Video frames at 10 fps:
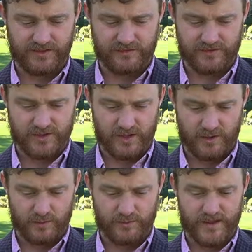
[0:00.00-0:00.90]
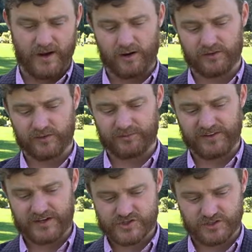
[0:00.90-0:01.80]
even though they are
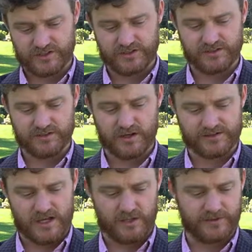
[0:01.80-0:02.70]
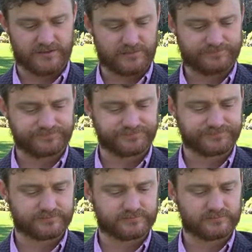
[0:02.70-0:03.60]
substantially autonomous.
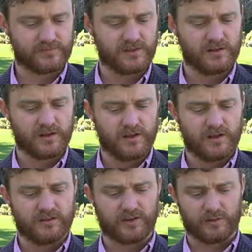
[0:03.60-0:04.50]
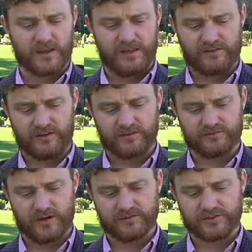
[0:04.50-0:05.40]
So cases
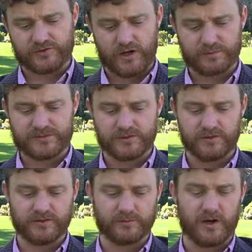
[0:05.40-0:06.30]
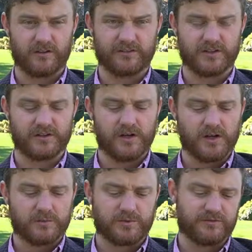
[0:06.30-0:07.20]
involving strong paternalism often
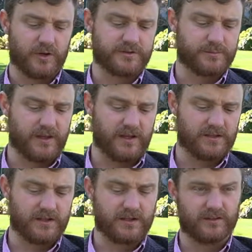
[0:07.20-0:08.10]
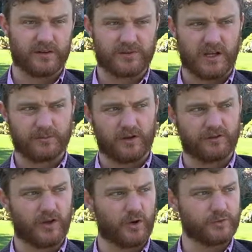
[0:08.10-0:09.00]
provoke debate and sometimes
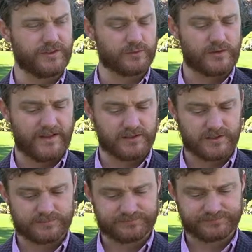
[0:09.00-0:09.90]
also legal wrangling.